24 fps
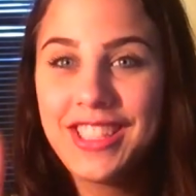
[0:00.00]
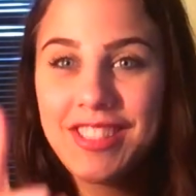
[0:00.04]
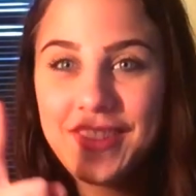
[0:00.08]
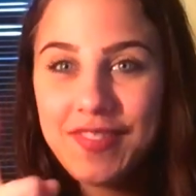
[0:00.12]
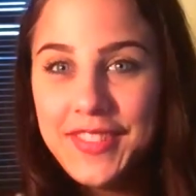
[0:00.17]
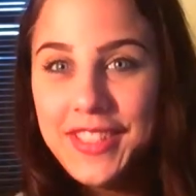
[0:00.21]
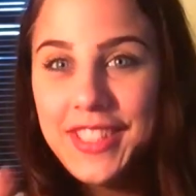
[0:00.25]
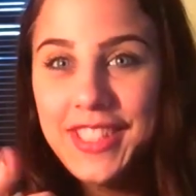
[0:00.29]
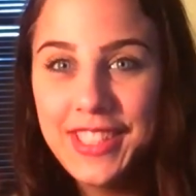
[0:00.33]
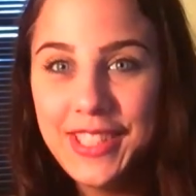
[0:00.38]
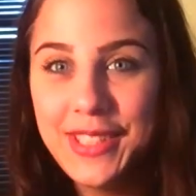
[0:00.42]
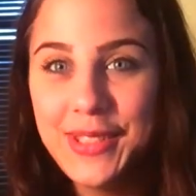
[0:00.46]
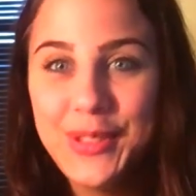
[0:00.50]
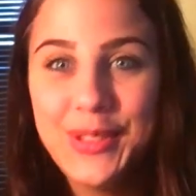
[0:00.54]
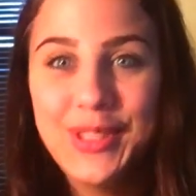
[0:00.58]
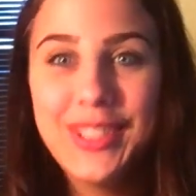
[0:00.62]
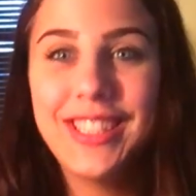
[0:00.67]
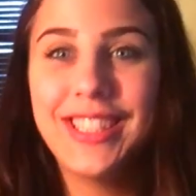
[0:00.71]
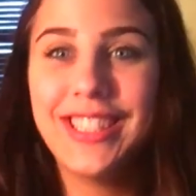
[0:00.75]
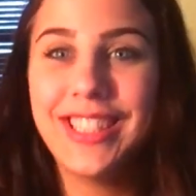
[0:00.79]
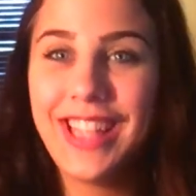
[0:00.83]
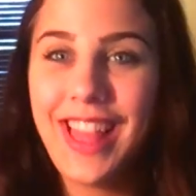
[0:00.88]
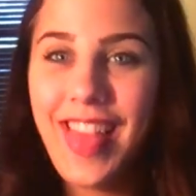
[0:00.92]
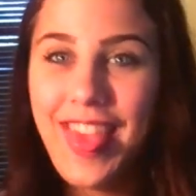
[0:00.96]
SVU.
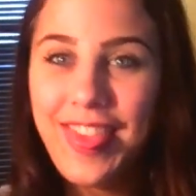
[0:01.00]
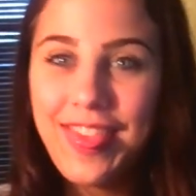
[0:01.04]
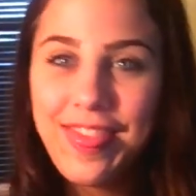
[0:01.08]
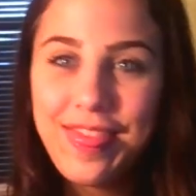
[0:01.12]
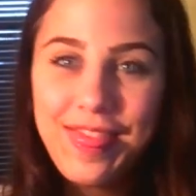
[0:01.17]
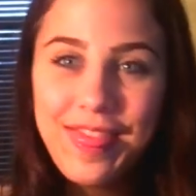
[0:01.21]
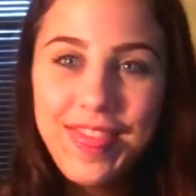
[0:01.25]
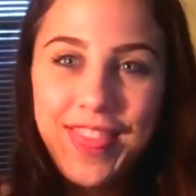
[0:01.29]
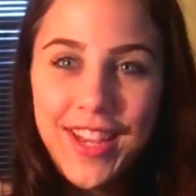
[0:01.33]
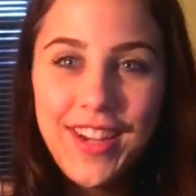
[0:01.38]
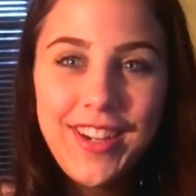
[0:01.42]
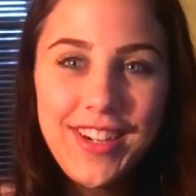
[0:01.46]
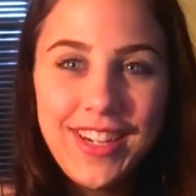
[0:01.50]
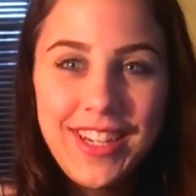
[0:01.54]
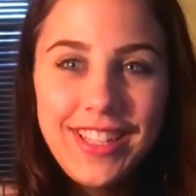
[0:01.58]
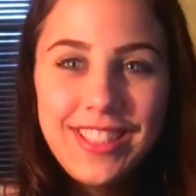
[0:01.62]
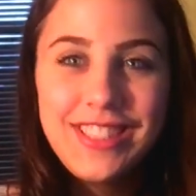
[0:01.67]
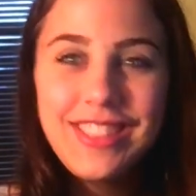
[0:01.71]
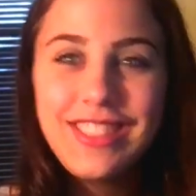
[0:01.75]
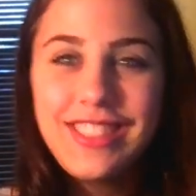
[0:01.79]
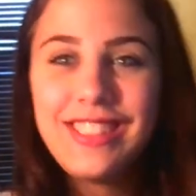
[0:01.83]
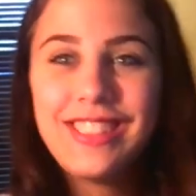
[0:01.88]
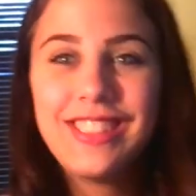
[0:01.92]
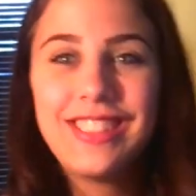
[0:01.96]
There it
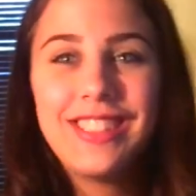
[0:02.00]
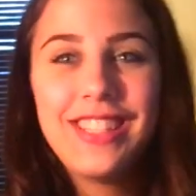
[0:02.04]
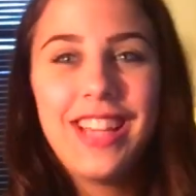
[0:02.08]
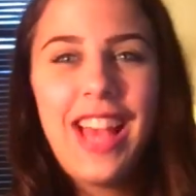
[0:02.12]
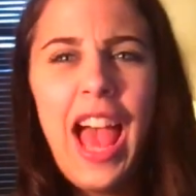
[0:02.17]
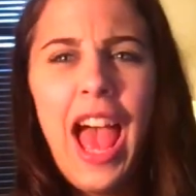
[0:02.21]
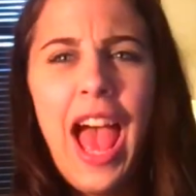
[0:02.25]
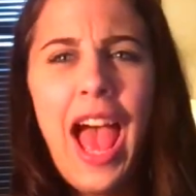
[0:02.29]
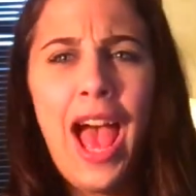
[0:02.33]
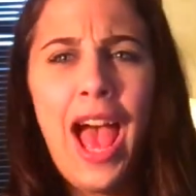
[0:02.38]
is.